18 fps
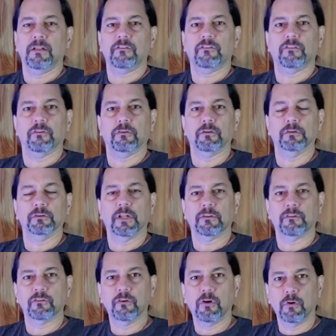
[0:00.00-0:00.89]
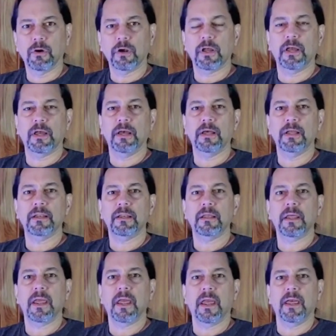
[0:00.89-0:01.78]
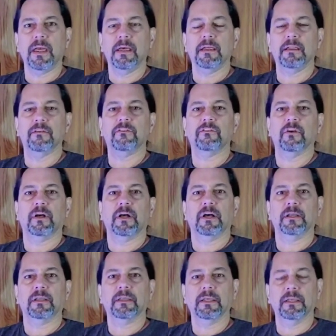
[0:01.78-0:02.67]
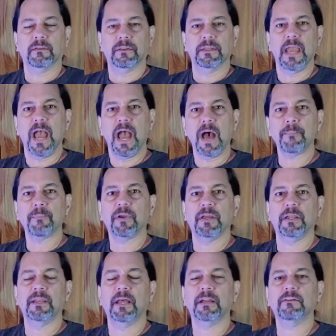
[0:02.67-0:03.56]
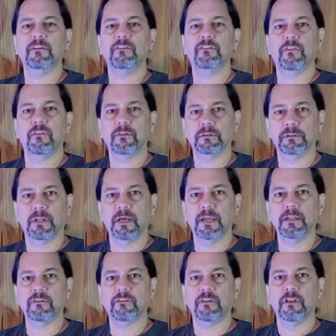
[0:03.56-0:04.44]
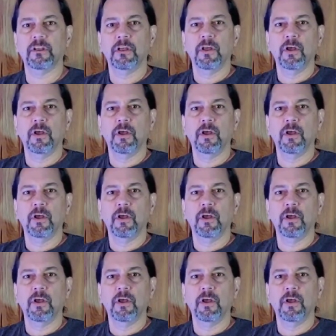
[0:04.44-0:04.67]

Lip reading: So let's go ahead and get the app connected to the light.